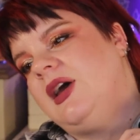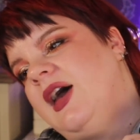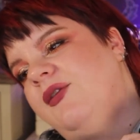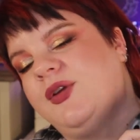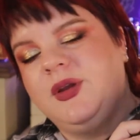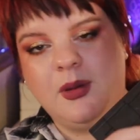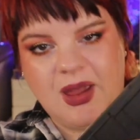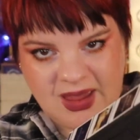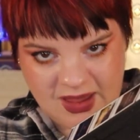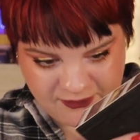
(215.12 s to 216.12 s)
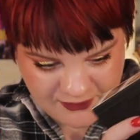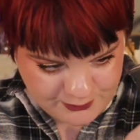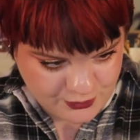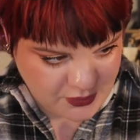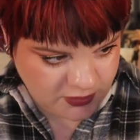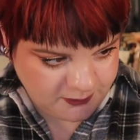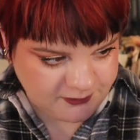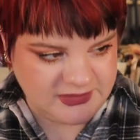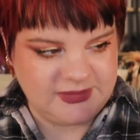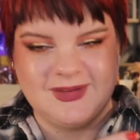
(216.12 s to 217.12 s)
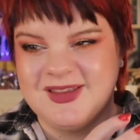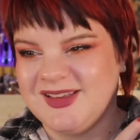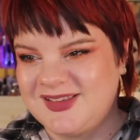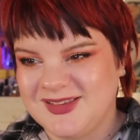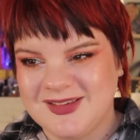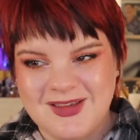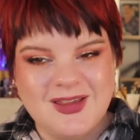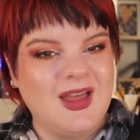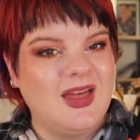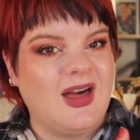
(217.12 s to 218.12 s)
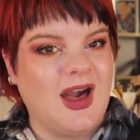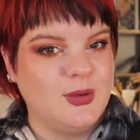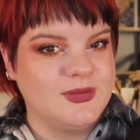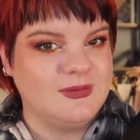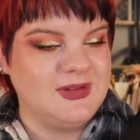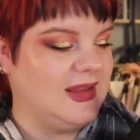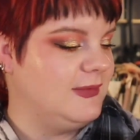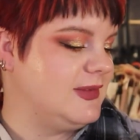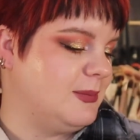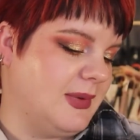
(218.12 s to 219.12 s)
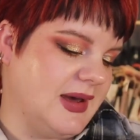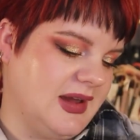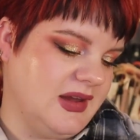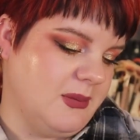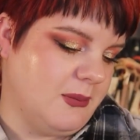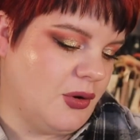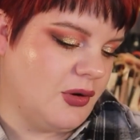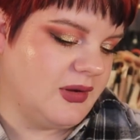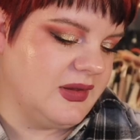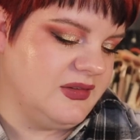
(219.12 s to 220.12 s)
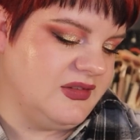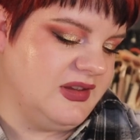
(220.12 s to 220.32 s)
heavy boy. This is House of Leaves by Mark